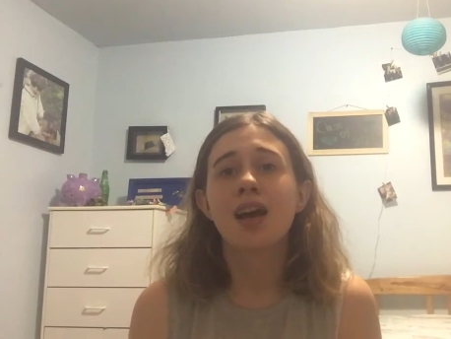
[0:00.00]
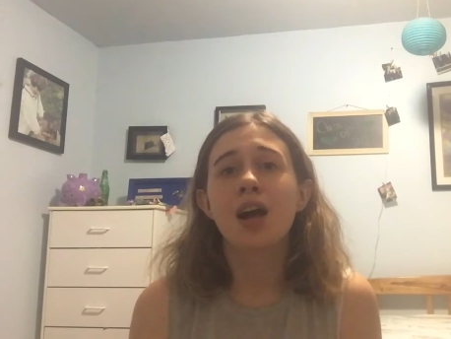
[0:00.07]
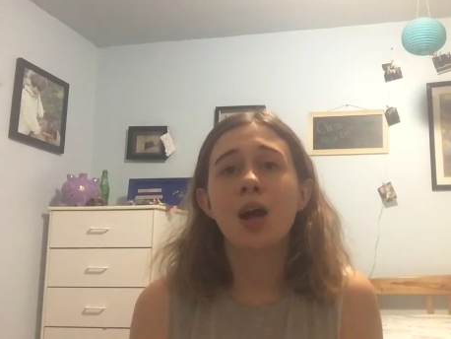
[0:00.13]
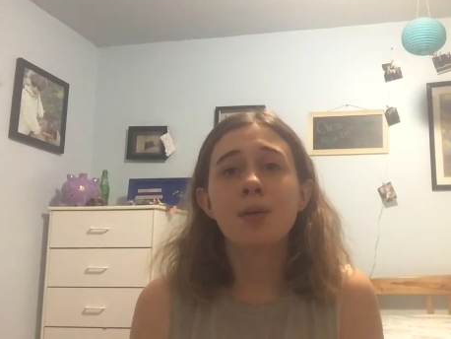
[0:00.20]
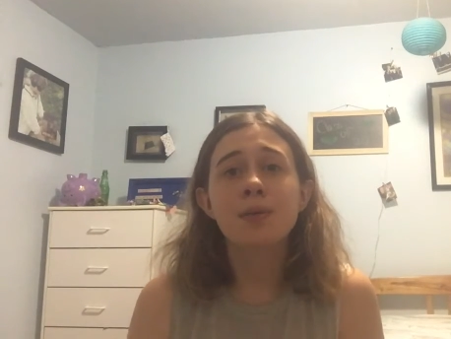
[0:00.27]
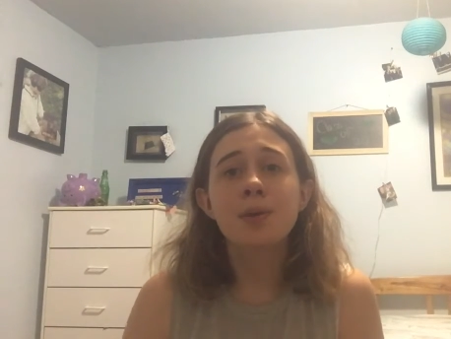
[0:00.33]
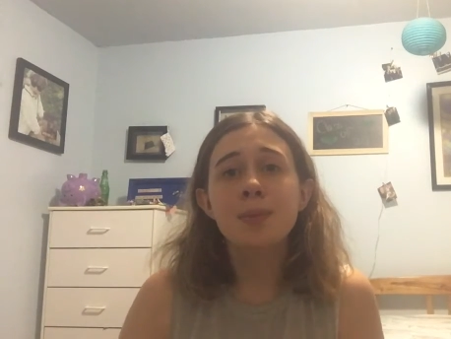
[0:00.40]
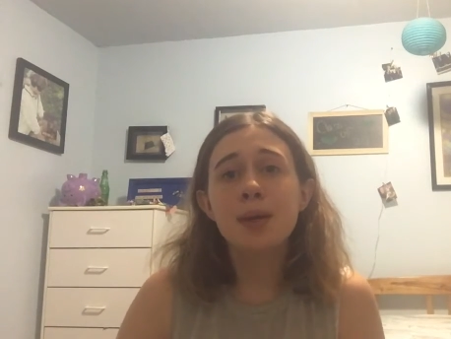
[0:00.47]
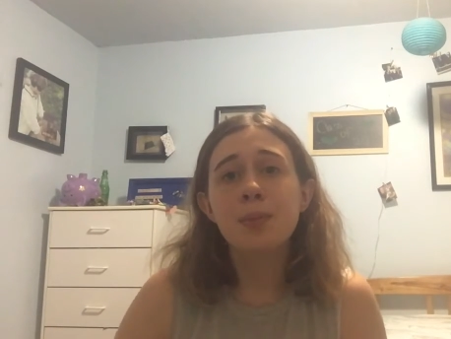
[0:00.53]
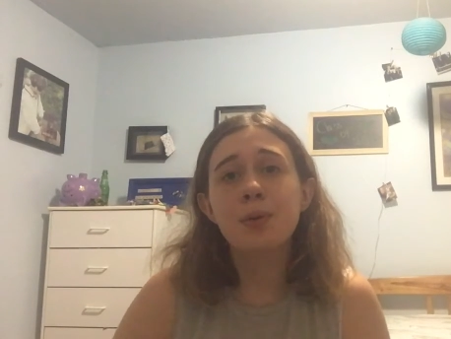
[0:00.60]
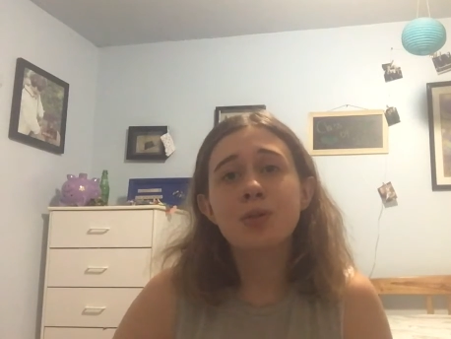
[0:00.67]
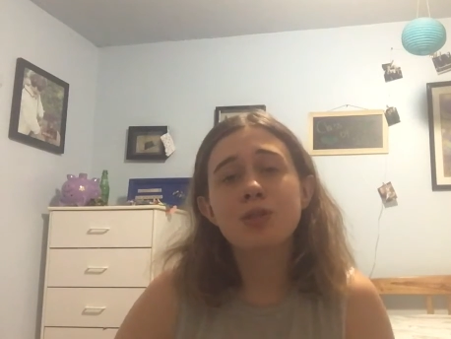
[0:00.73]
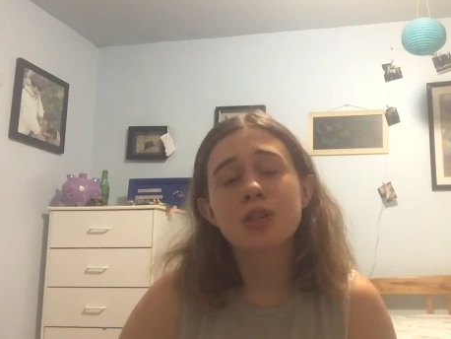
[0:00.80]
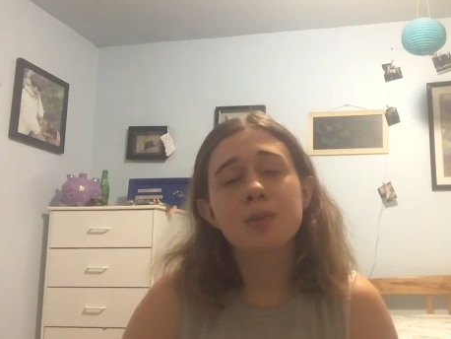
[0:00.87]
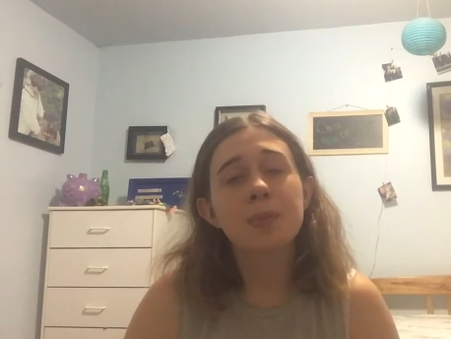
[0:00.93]
helping
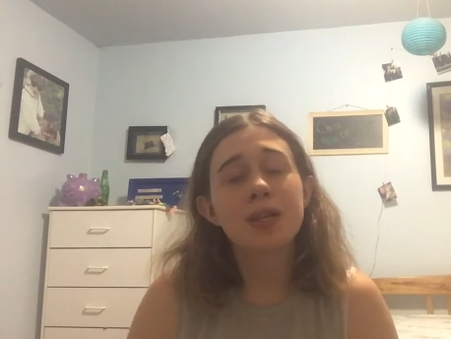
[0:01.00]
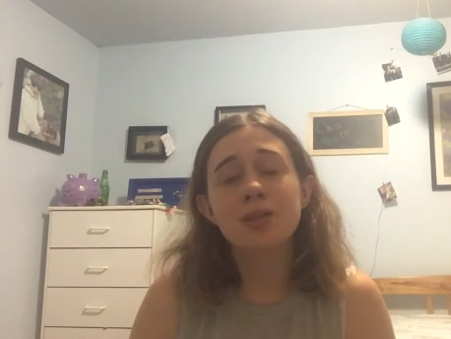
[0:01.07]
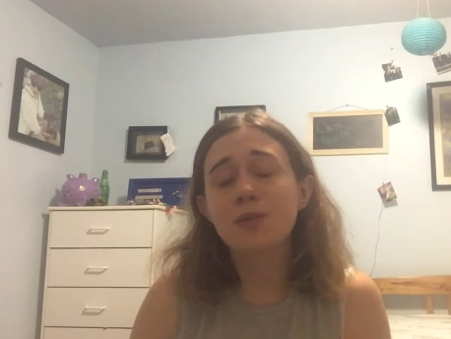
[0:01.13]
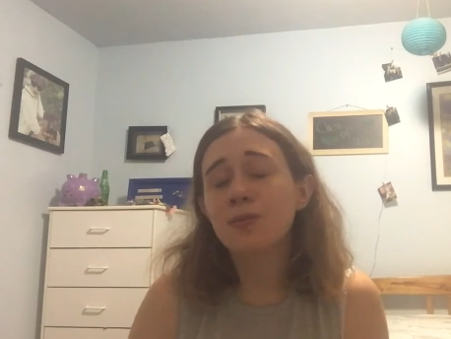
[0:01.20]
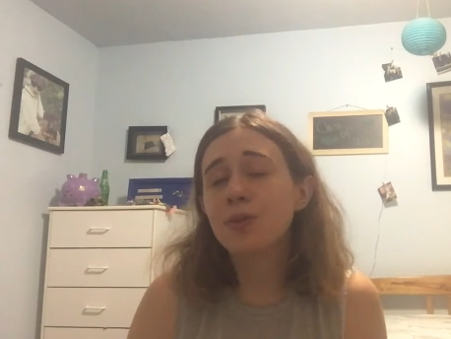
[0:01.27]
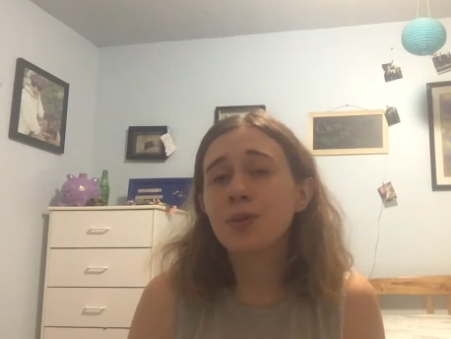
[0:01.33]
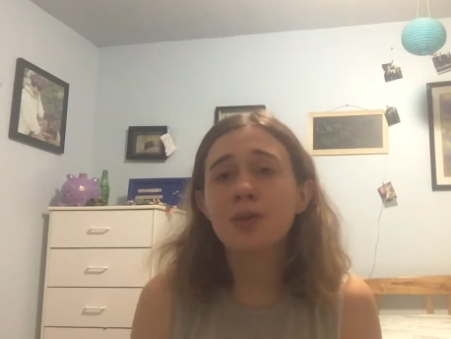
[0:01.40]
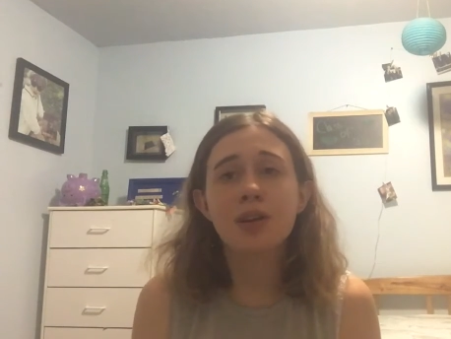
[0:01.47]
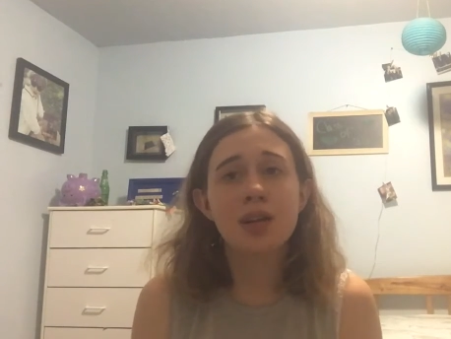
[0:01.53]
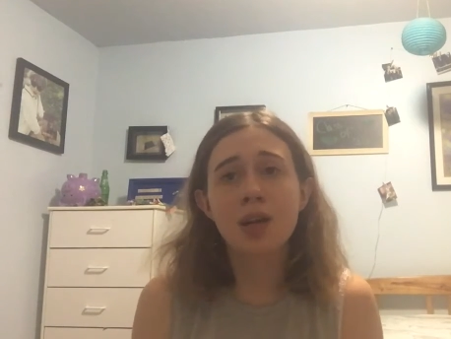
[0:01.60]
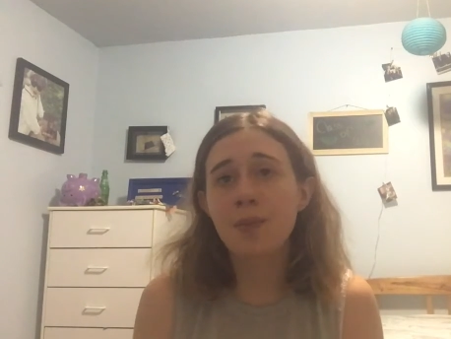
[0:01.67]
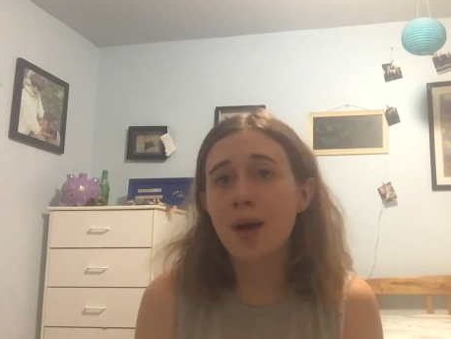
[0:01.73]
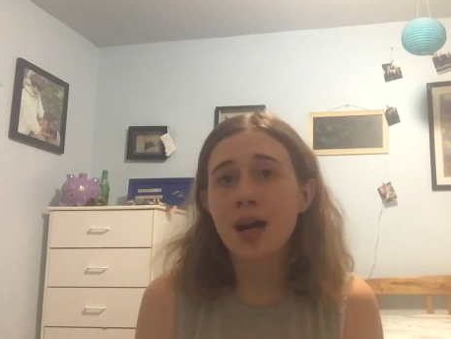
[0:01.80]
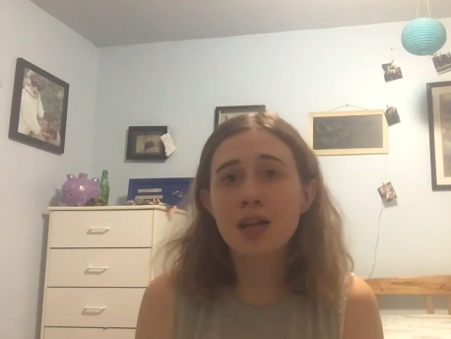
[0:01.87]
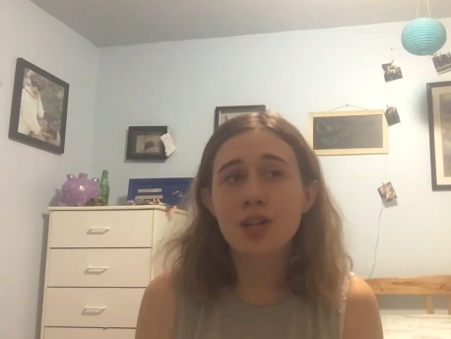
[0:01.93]
people just makes you feel good
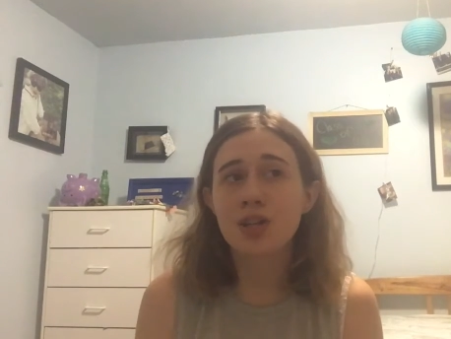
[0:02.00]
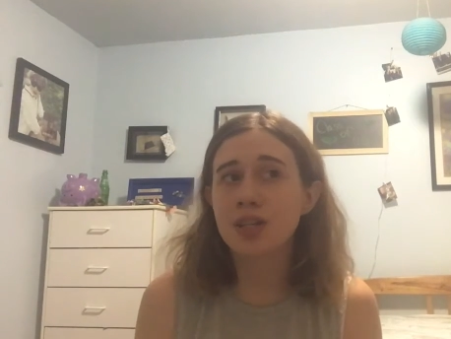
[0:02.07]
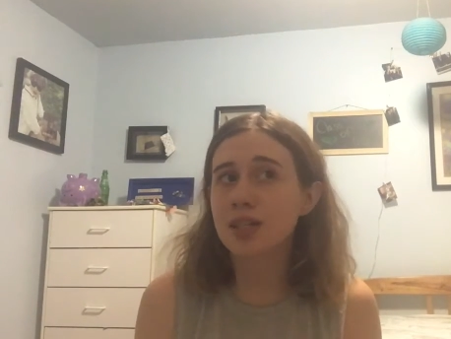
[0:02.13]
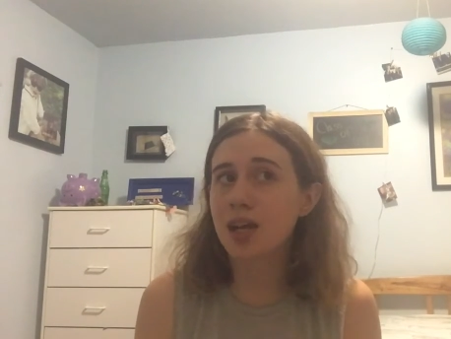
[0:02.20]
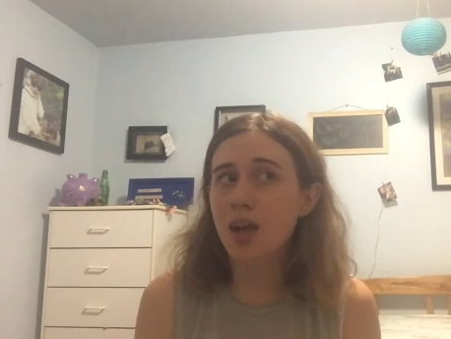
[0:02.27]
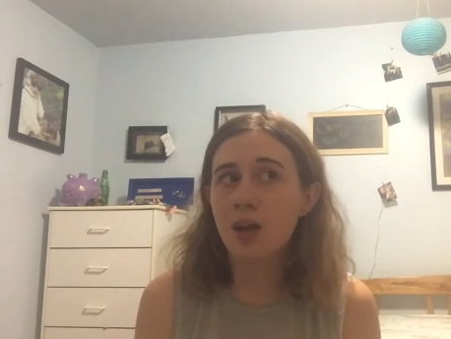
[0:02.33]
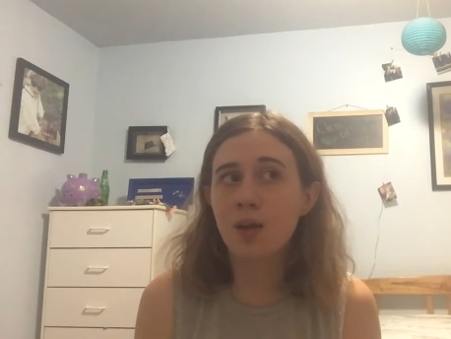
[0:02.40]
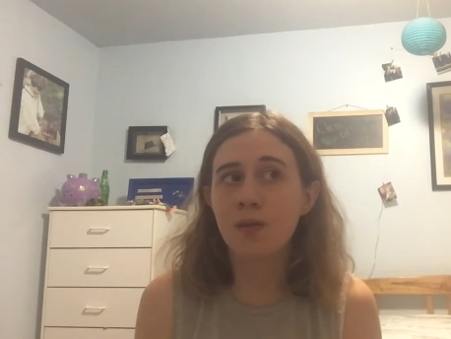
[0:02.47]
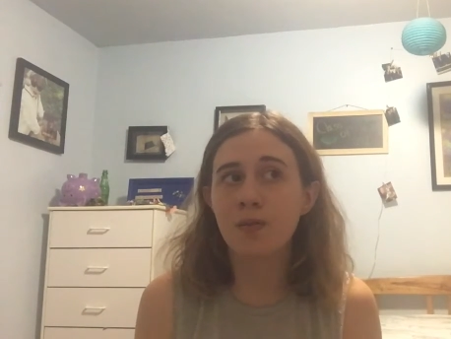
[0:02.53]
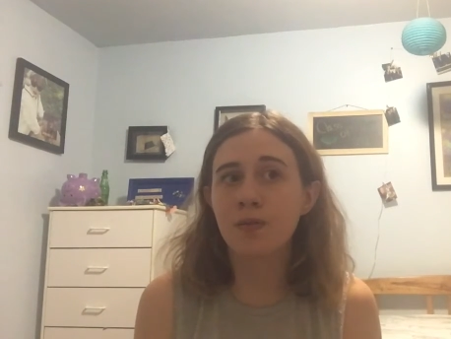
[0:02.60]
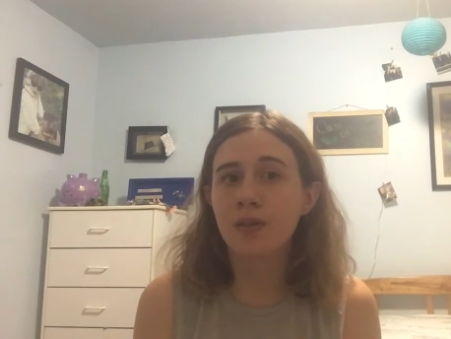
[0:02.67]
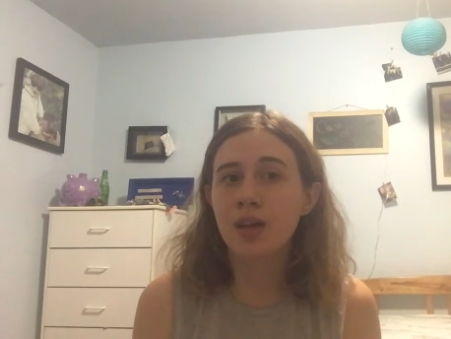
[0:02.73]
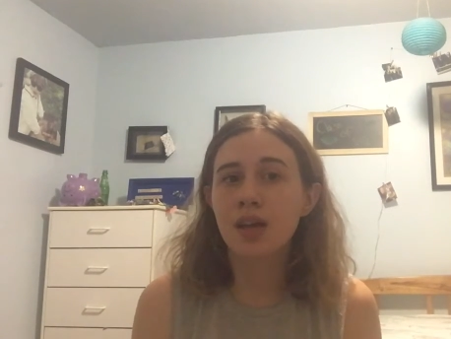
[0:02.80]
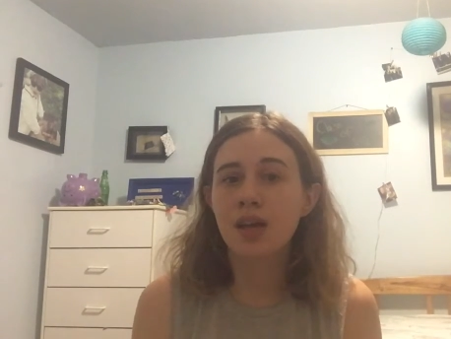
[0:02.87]
about yourself.